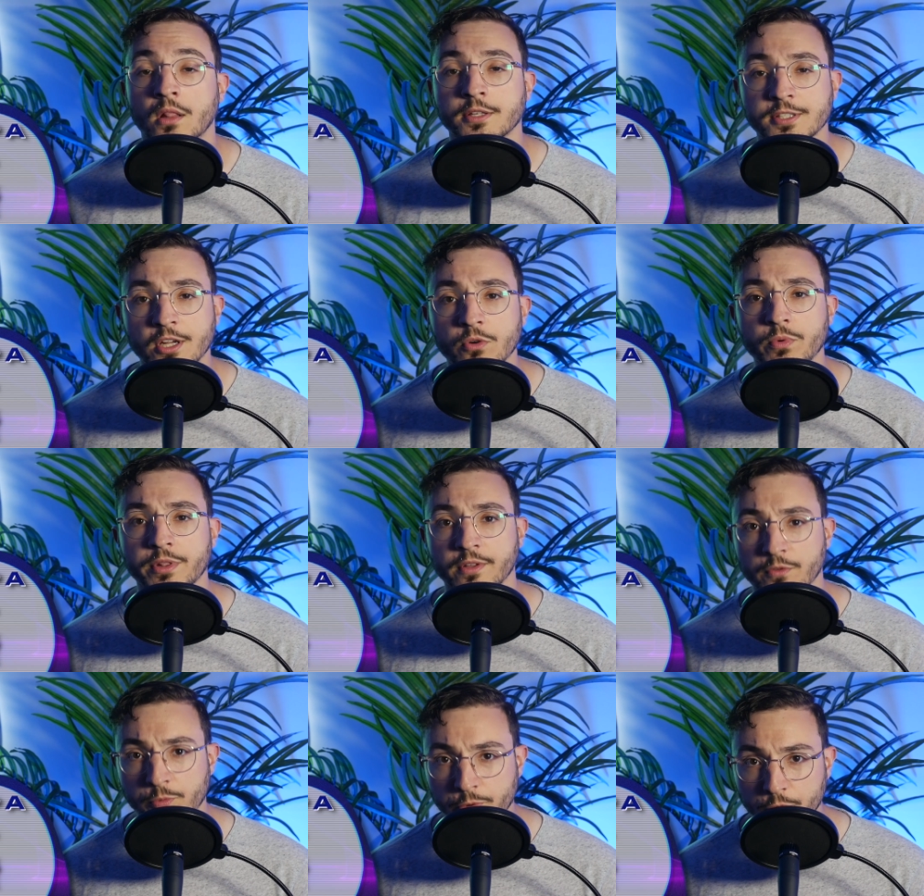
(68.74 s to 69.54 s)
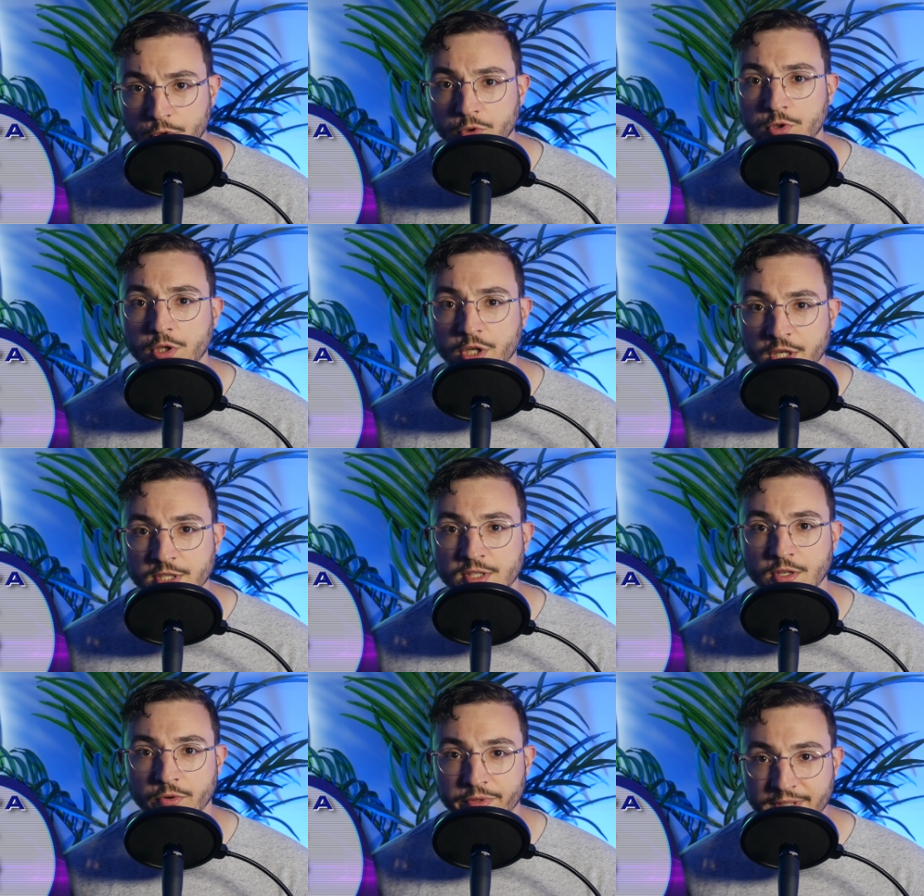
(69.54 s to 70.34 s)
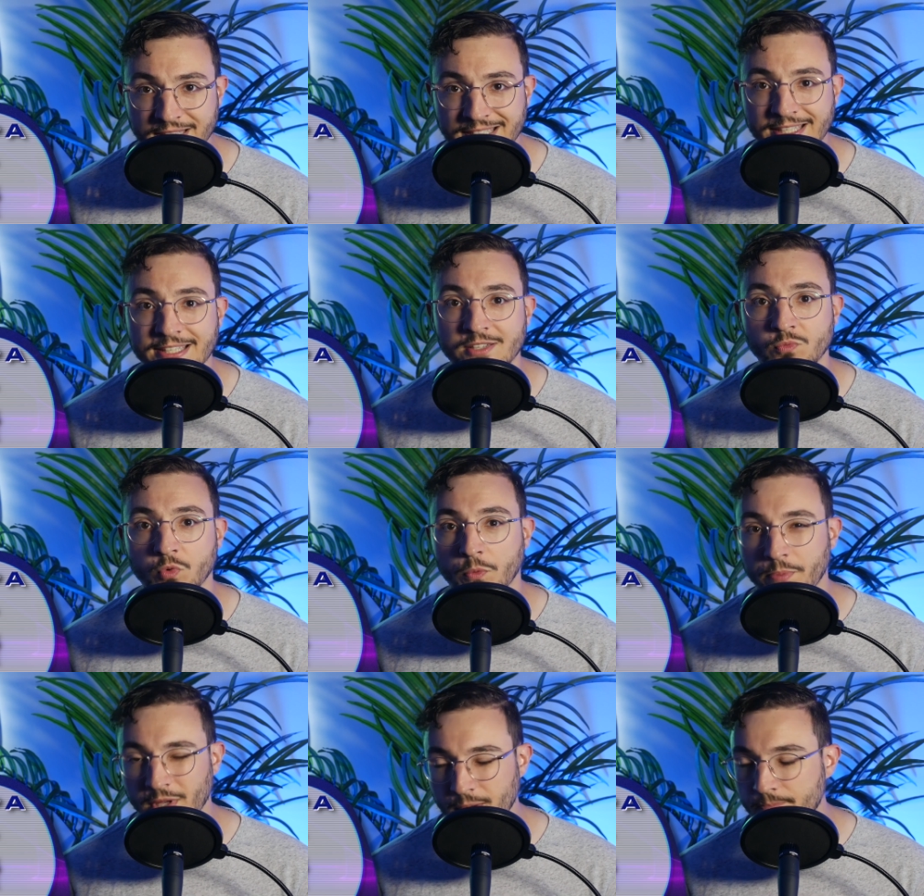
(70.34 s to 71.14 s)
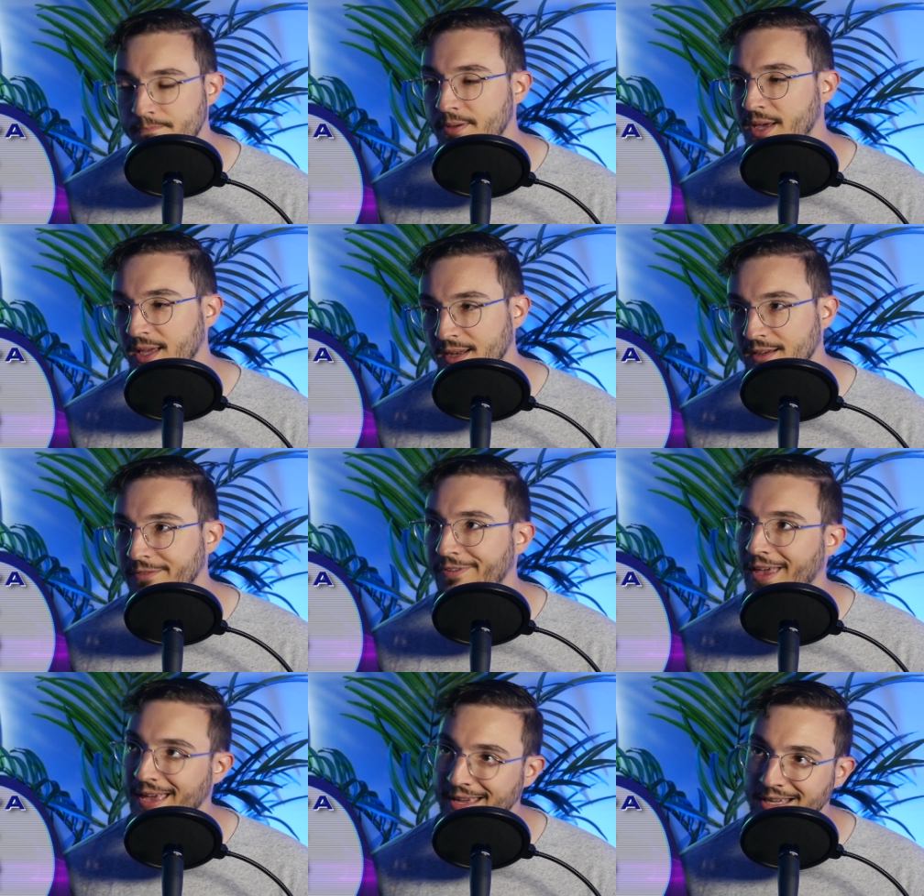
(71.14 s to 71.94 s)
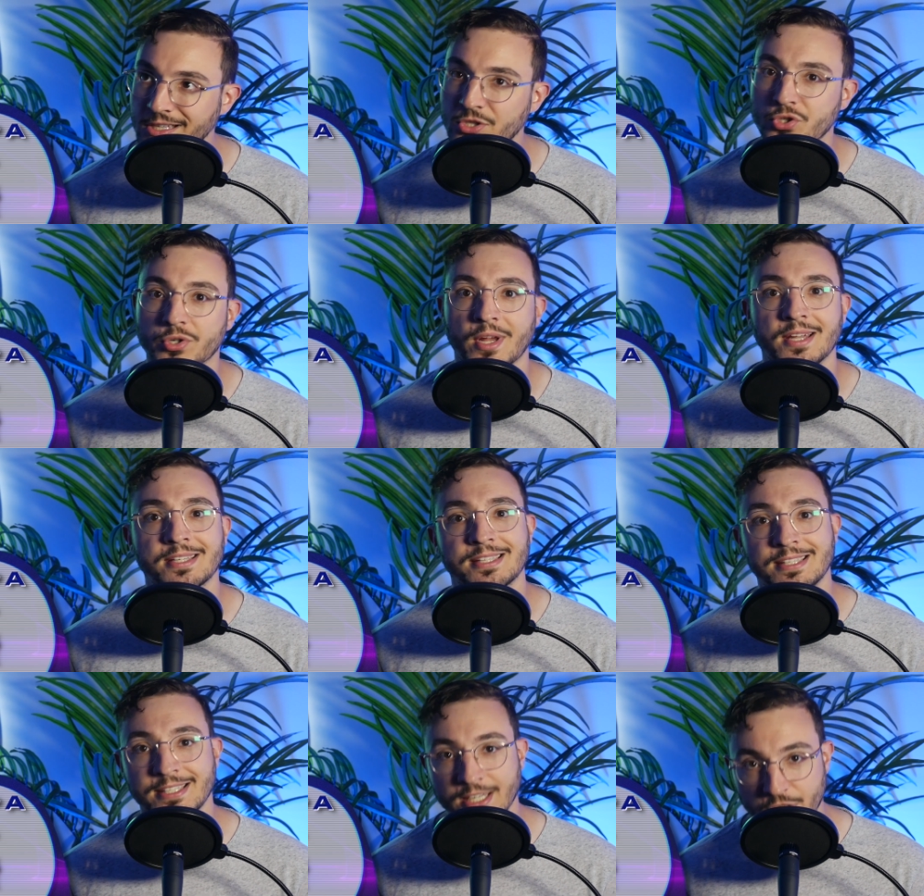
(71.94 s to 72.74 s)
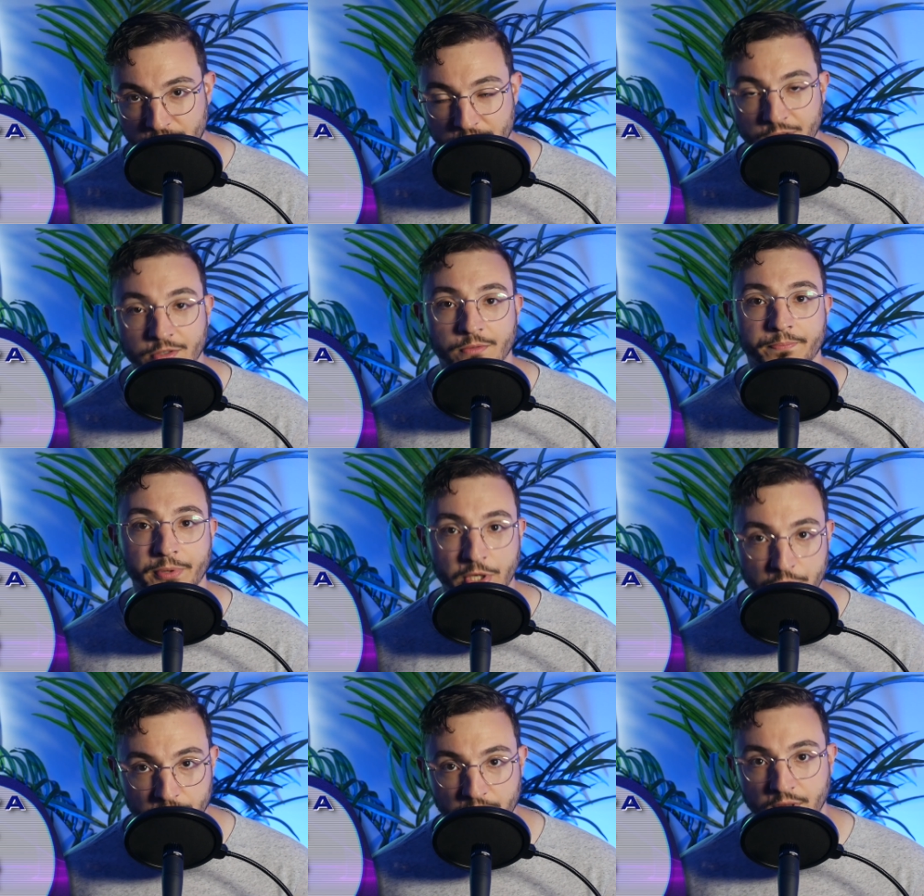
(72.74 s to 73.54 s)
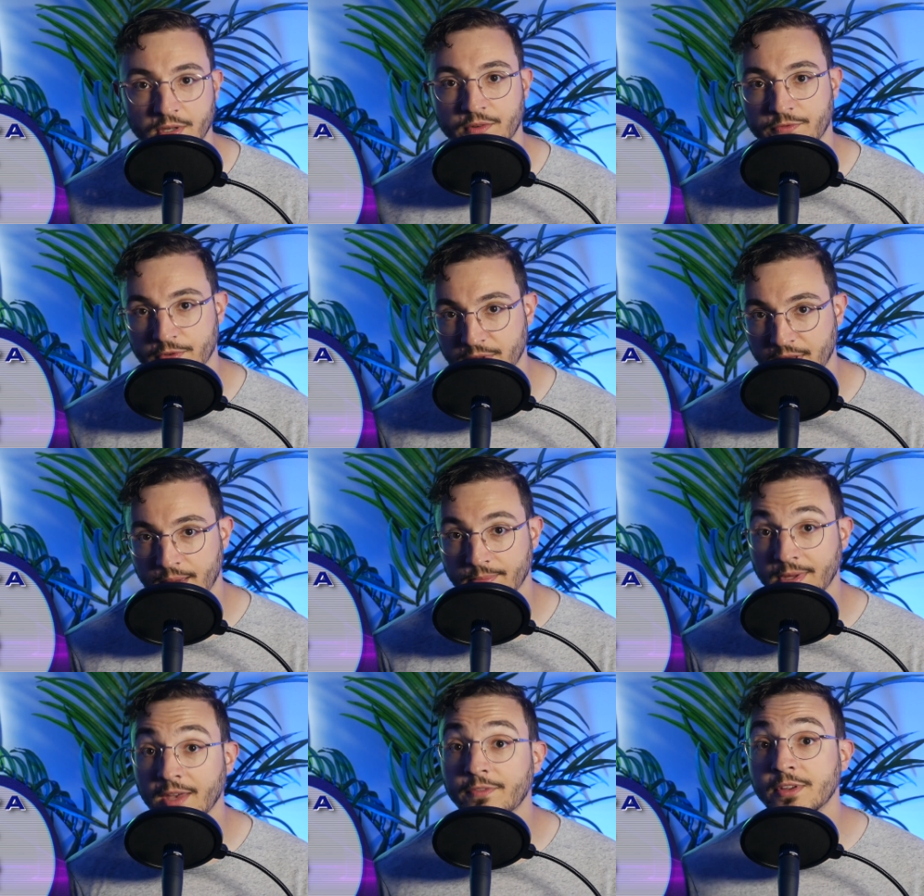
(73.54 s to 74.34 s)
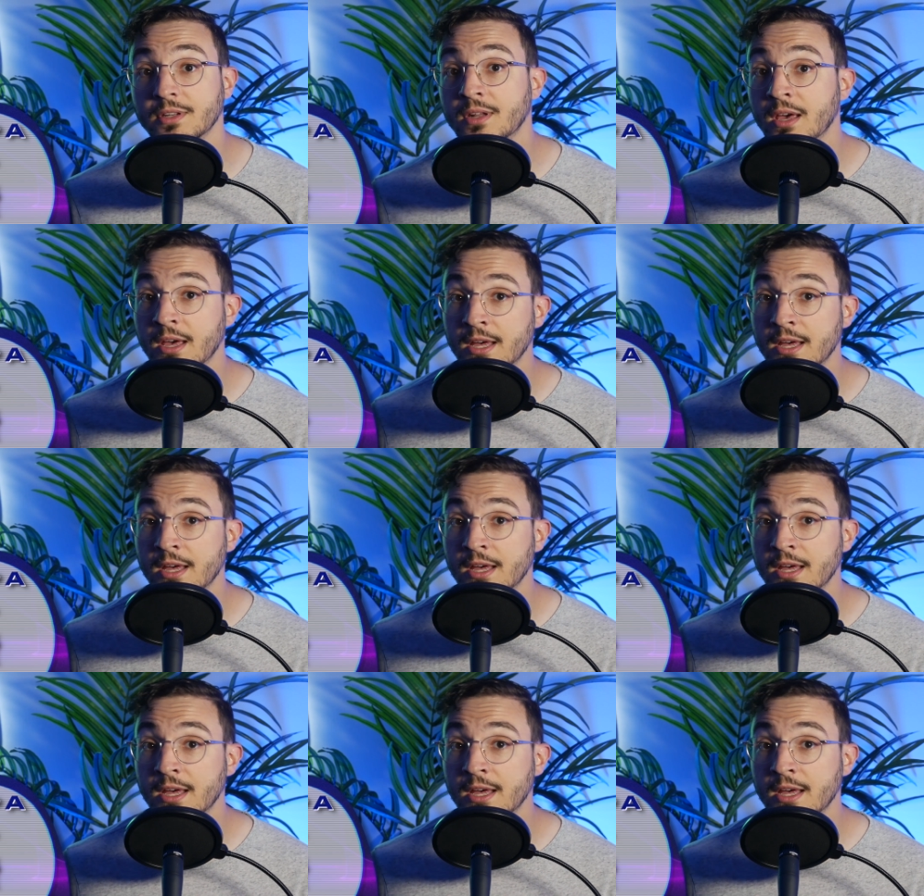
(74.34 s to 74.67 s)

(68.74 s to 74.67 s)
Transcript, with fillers: Let's start with Liverpool, who look as though this season will be a bit of a transitional period for them, given